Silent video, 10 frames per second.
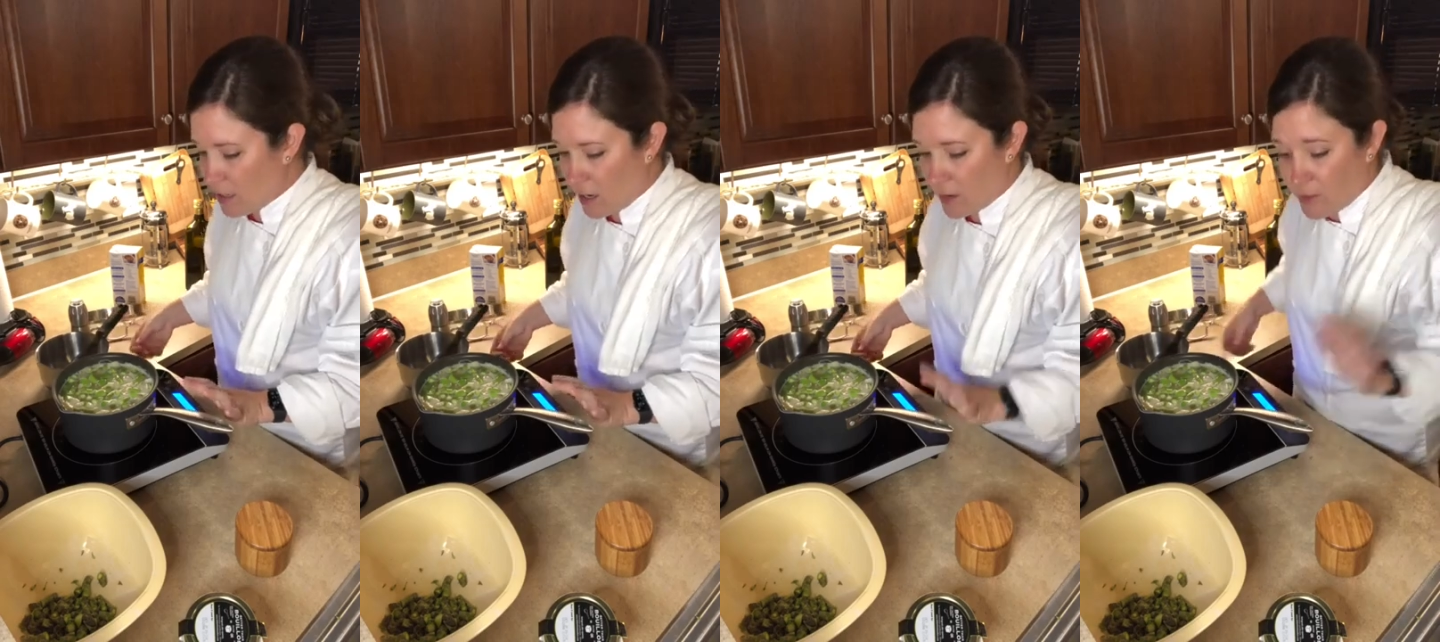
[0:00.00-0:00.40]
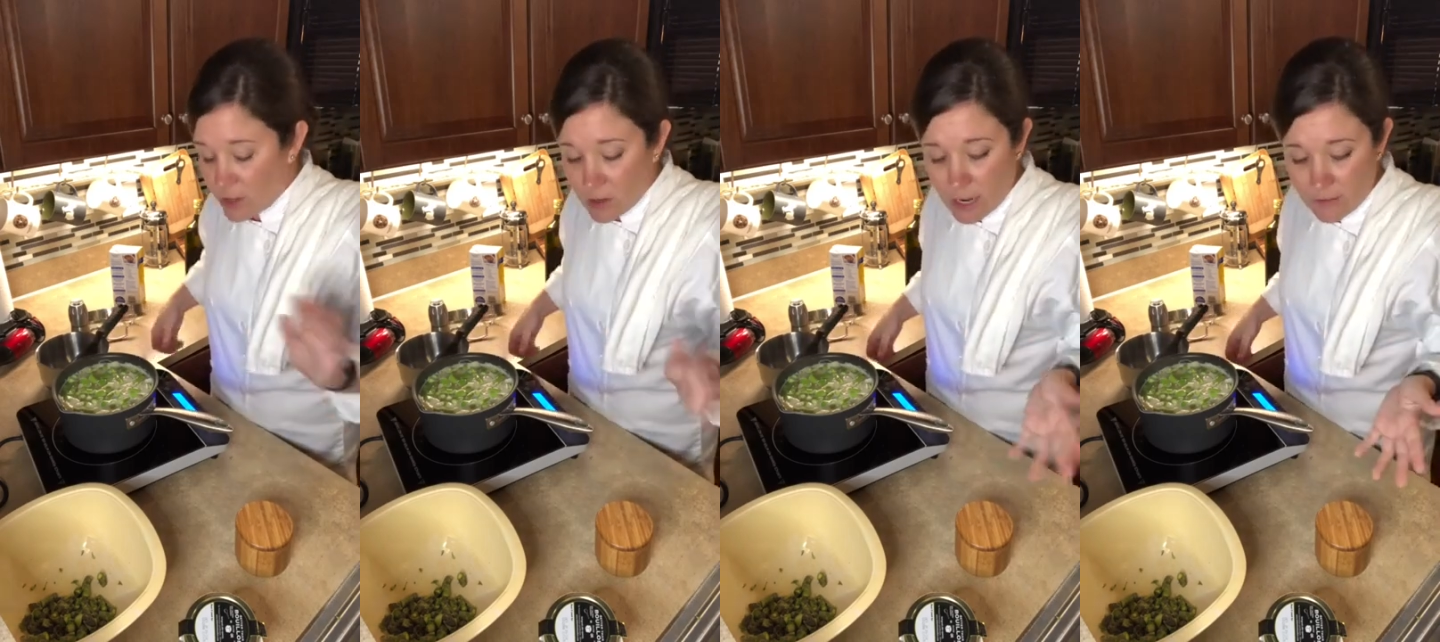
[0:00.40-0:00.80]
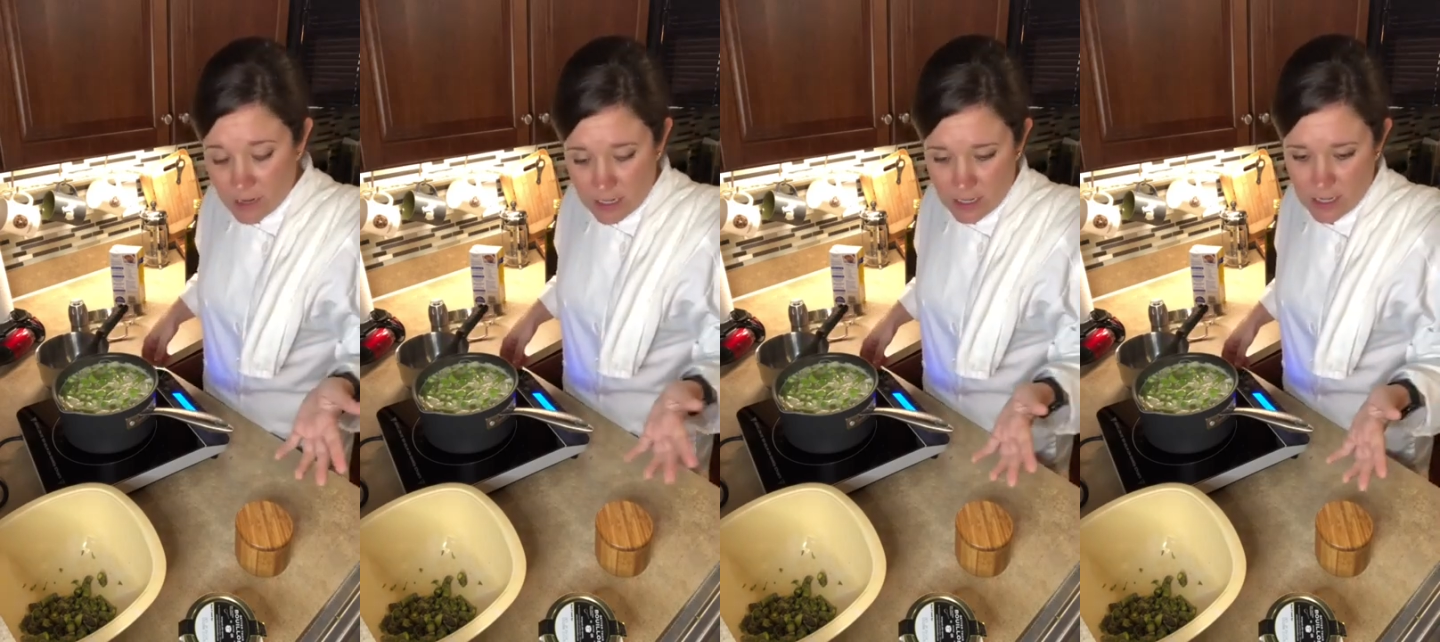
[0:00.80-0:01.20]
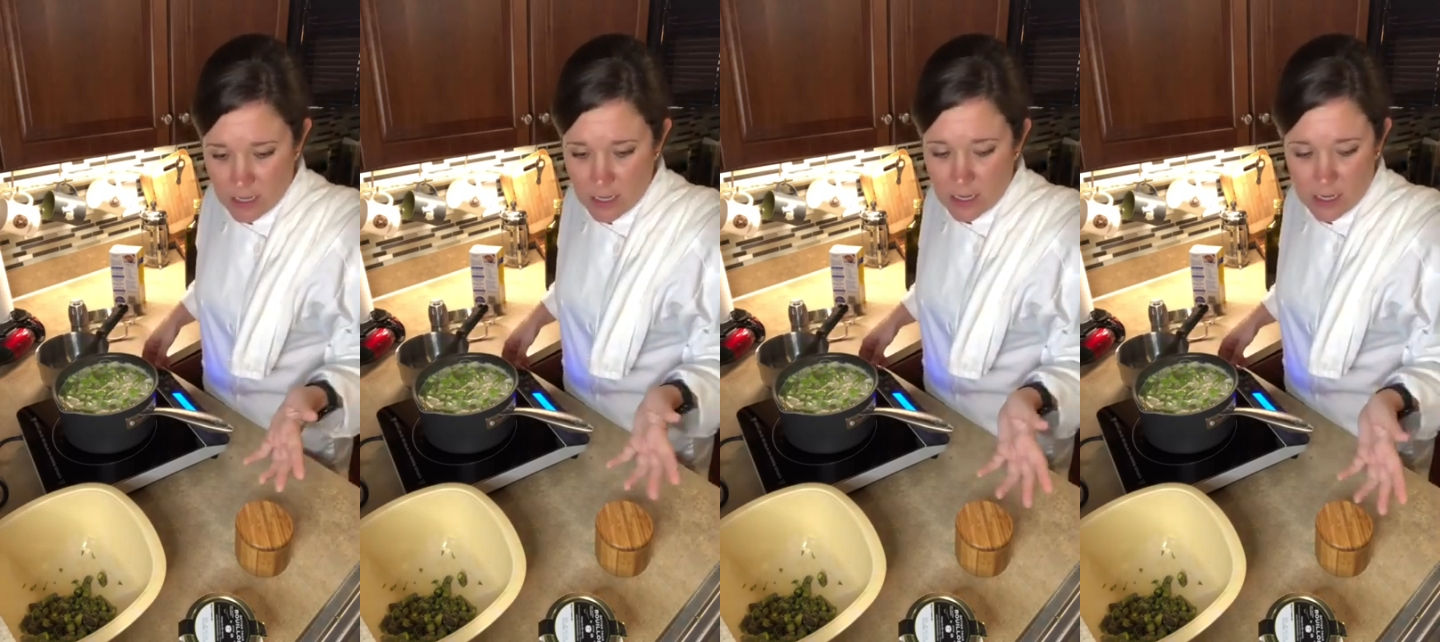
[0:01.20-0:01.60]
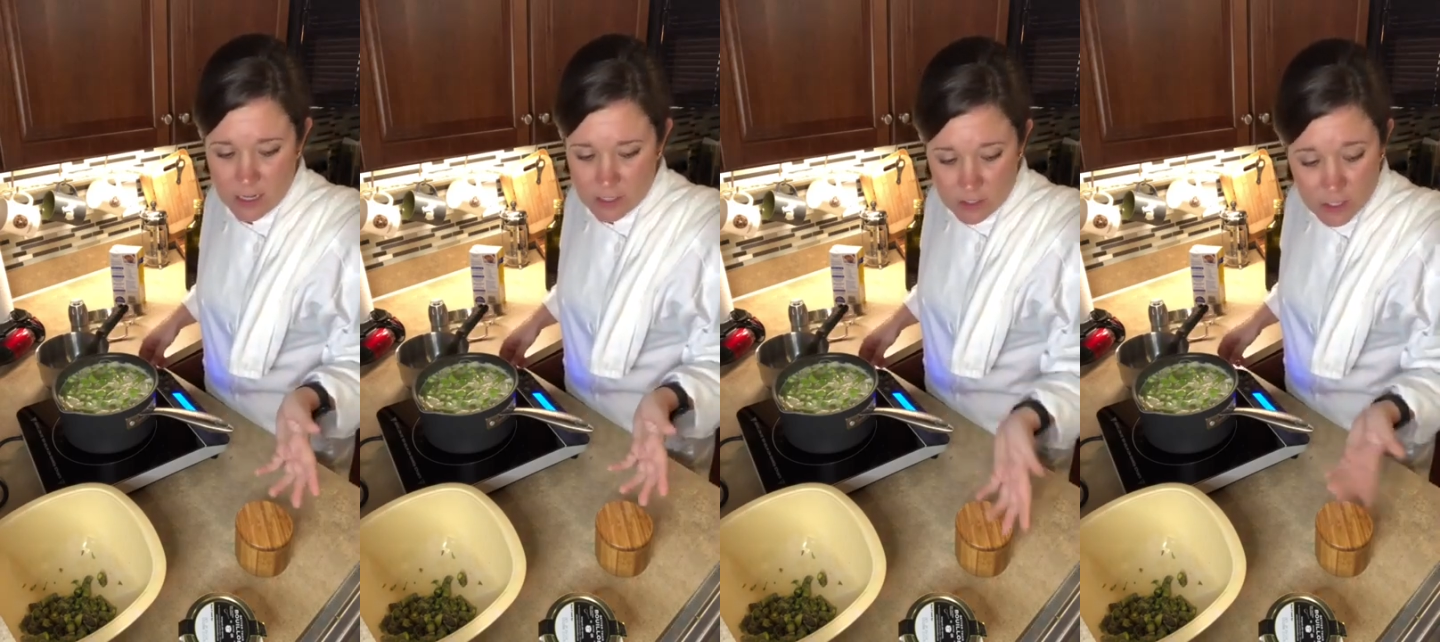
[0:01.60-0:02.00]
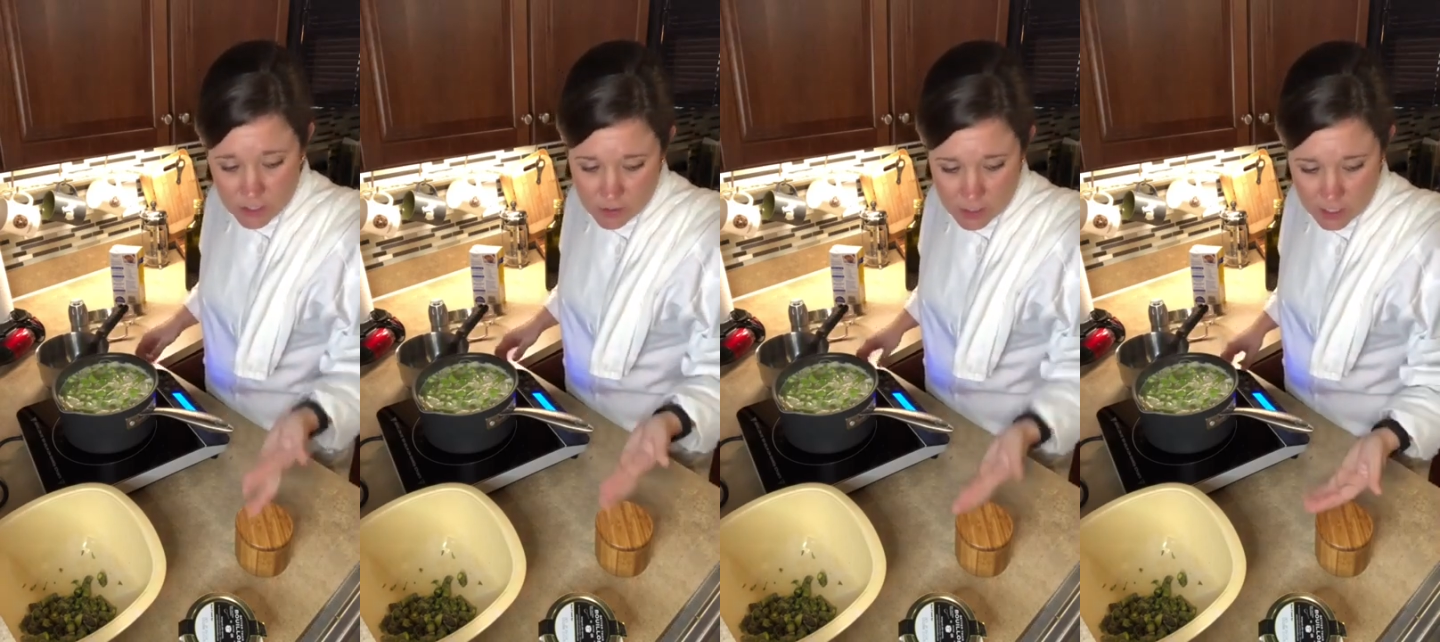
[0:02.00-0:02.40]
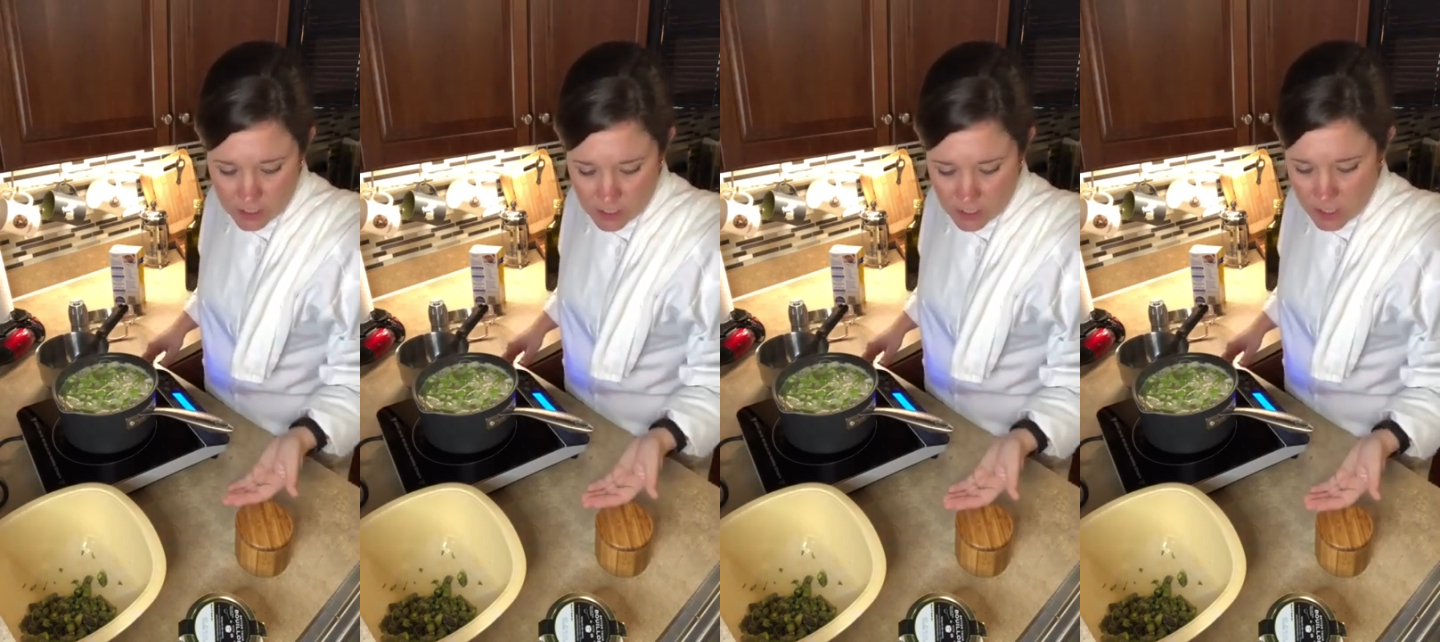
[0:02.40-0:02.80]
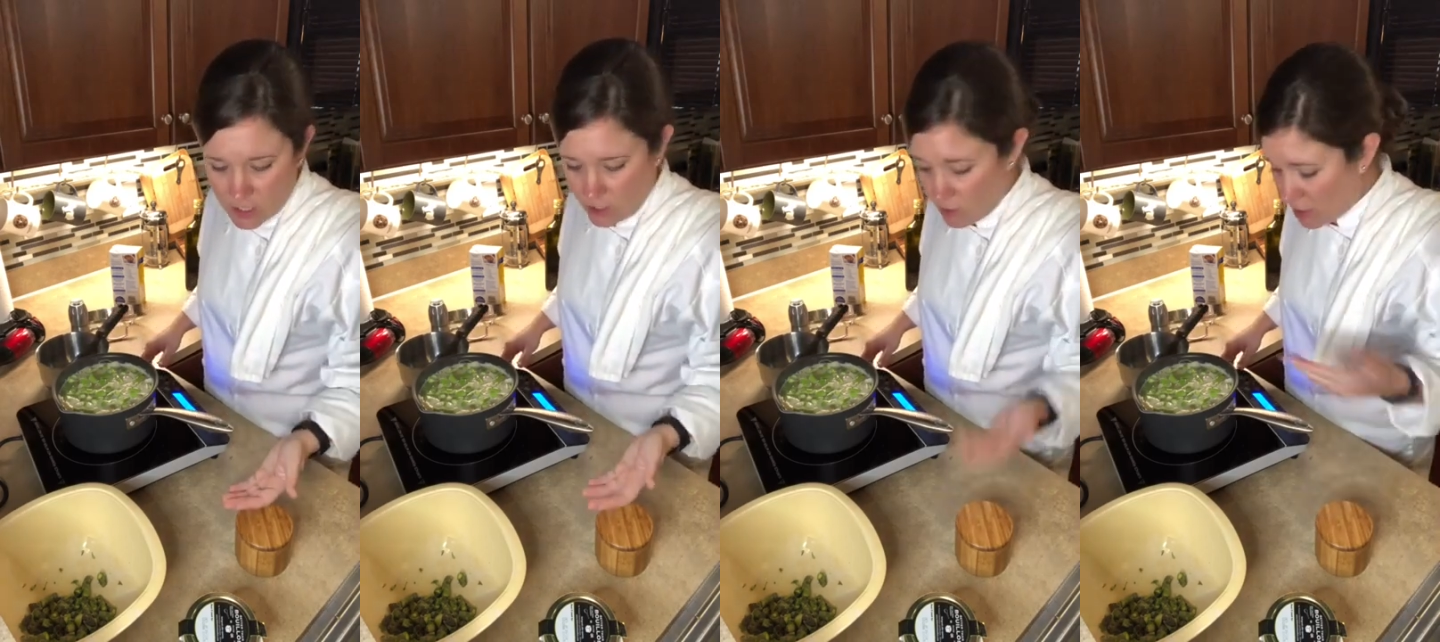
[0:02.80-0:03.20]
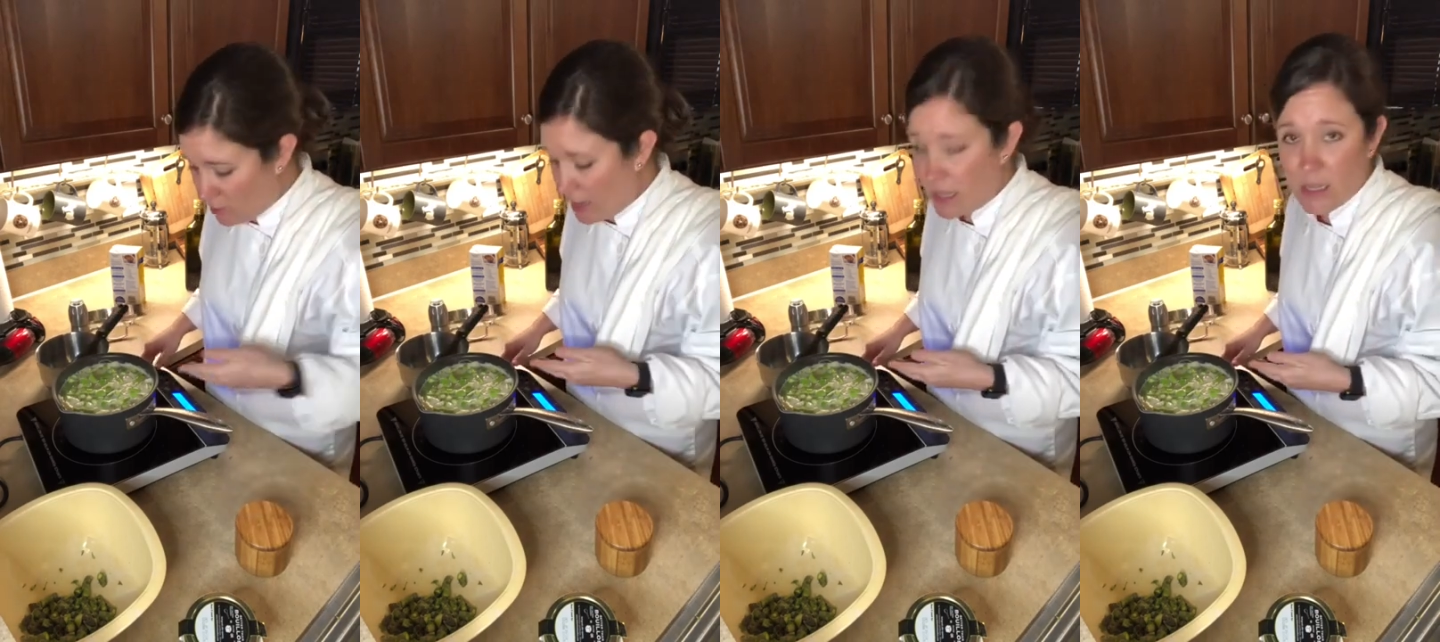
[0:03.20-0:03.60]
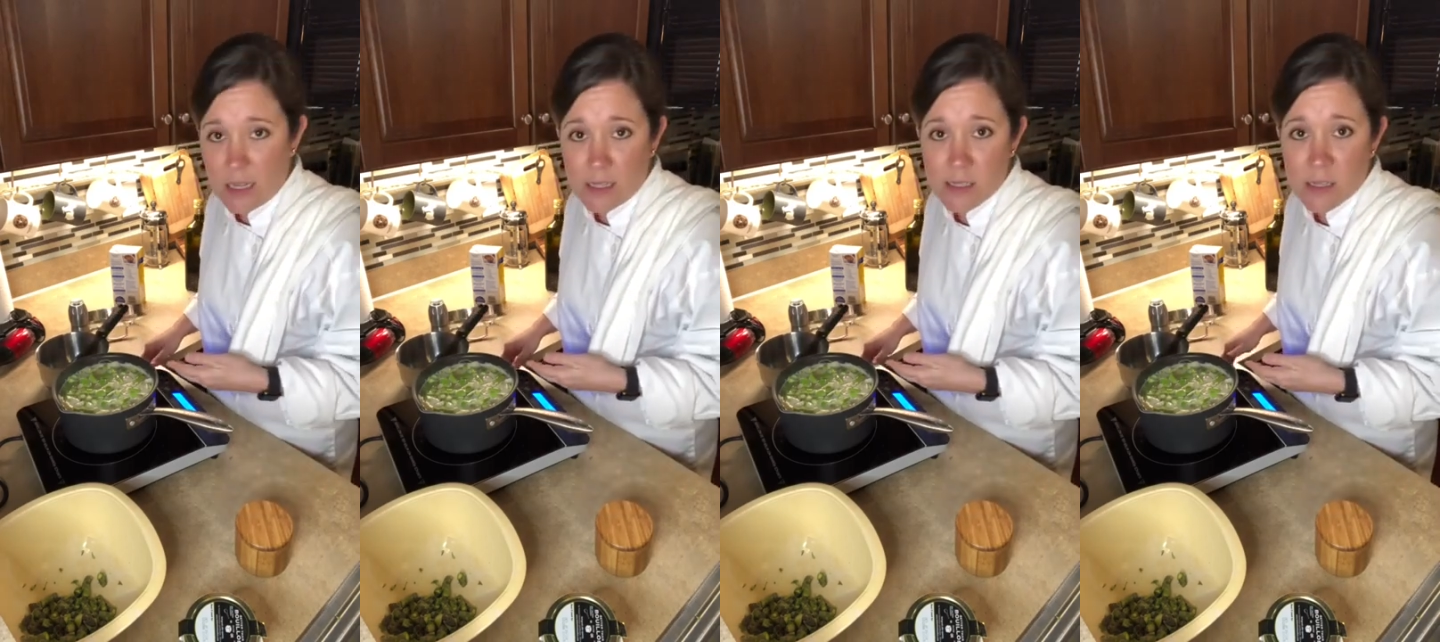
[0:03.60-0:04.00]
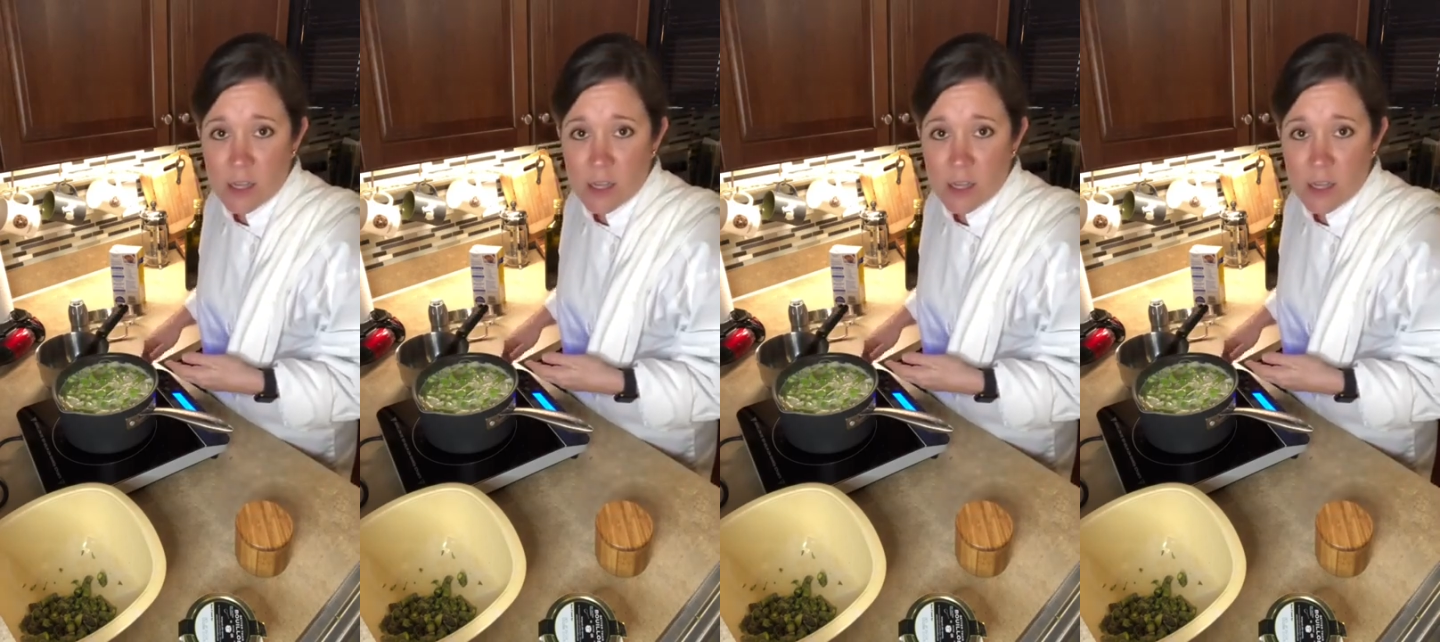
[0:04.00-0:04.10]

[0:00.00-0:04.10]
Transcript: or if you don't have anything that you think you can cook, you can make this.